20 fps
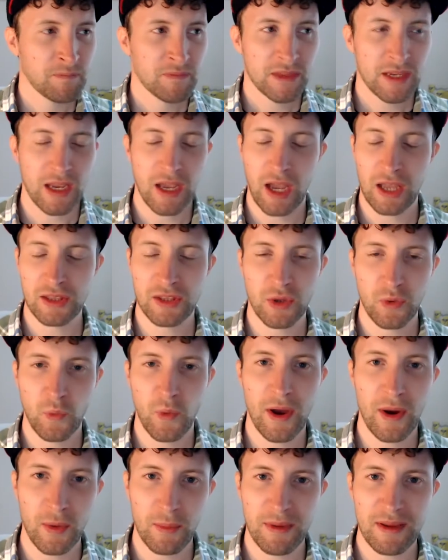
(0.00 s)

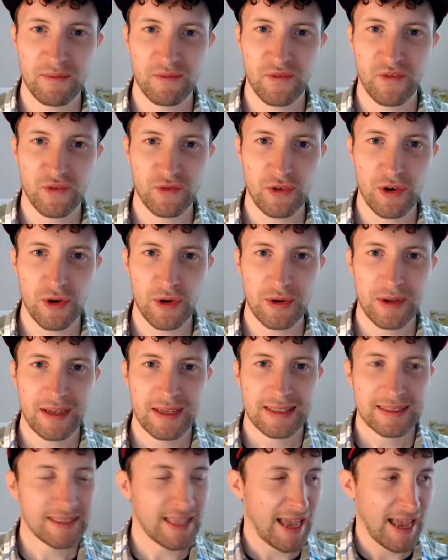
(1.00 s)
underwhelming fruit
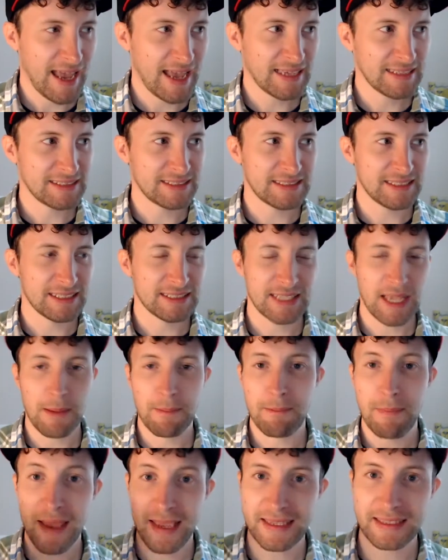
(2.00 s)
that has this
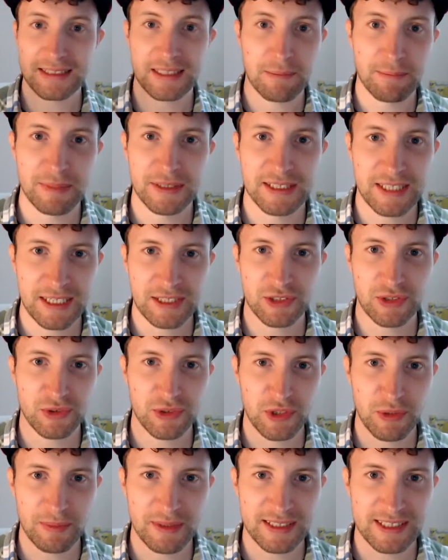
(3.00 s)
amazing potential
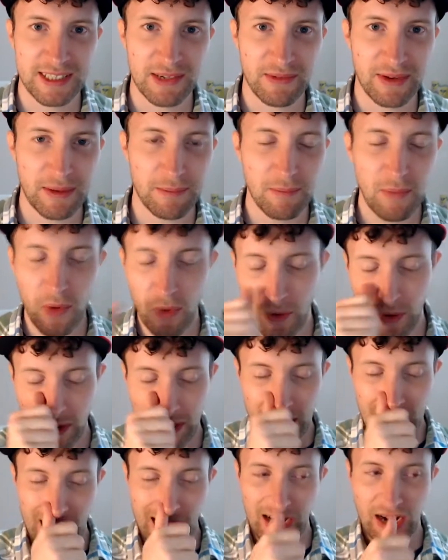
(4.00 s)
to be something more.
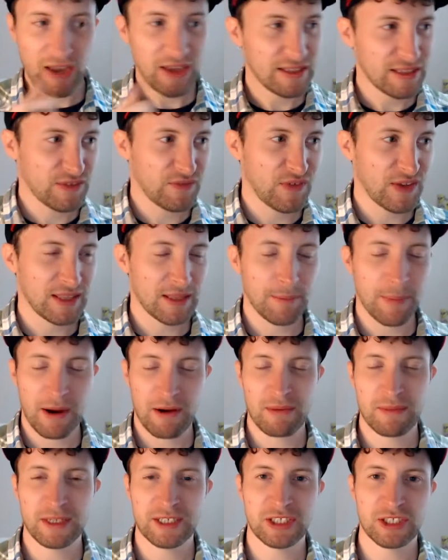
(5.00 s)
I like the fact that
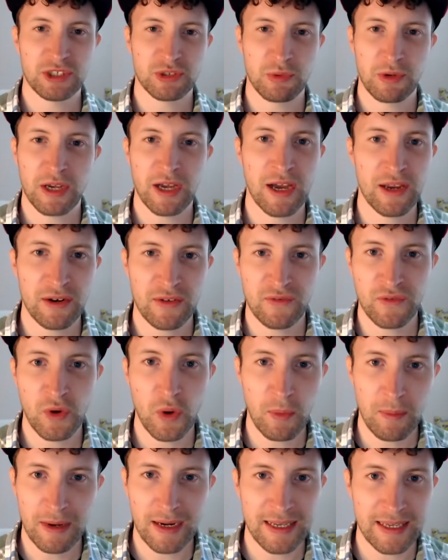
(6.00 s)
Paramecias were kind of
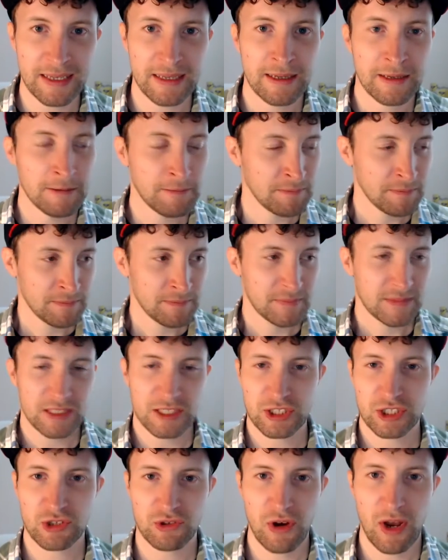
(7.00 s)
normally
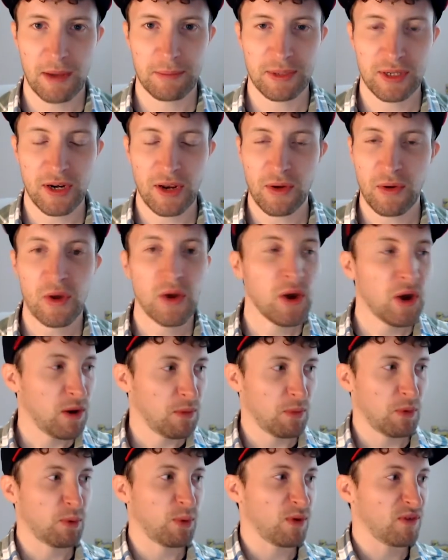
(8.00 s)
described,
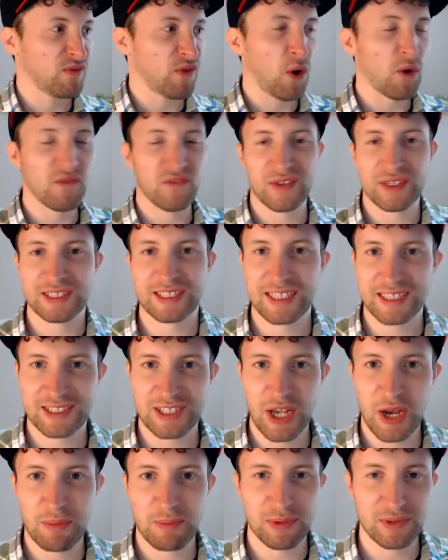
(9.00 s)
with obvious
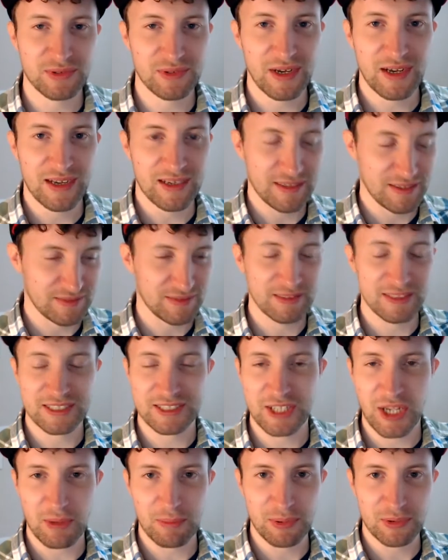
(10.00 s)

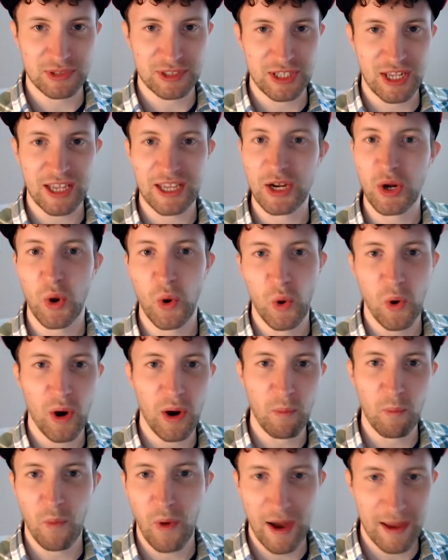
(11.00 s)
examples like Law
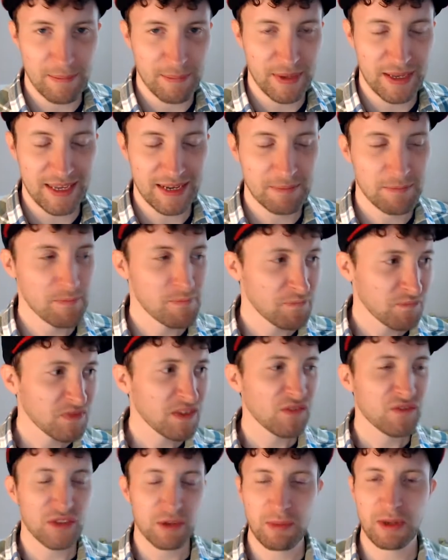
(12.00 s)
and Whitebeard.
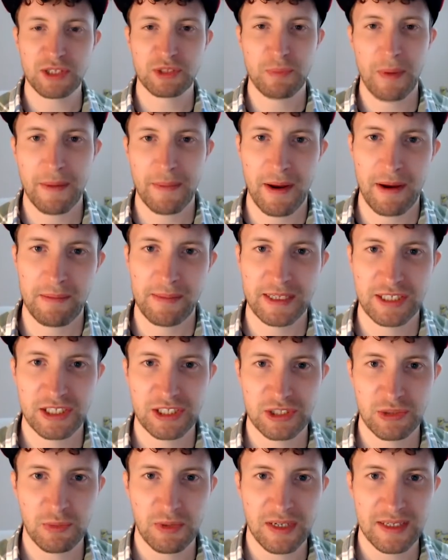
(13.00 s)
For the most part,
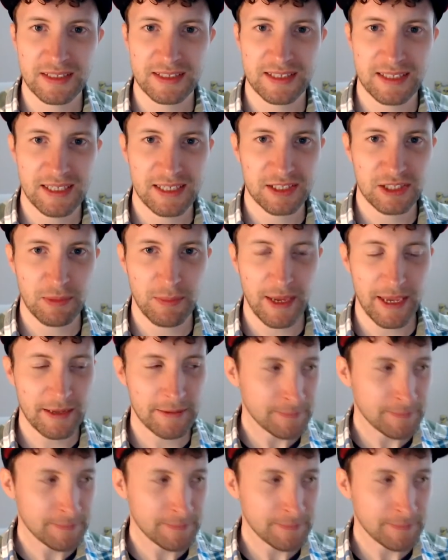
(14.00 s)
Paramecias were considered to be